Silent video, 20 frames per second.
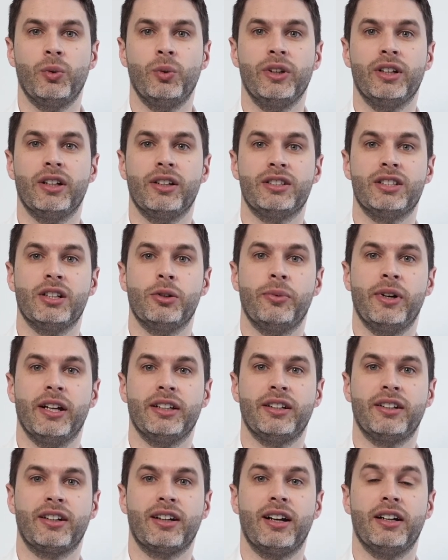with a
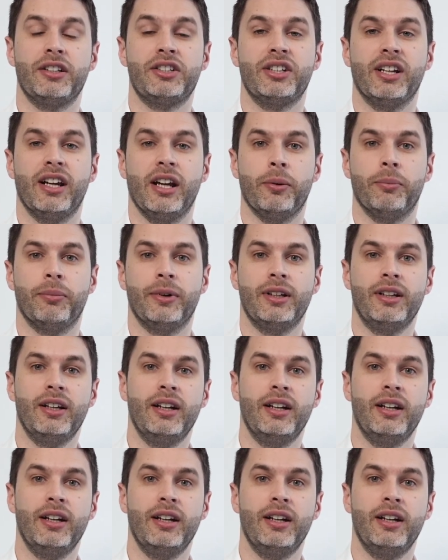geometrical shape.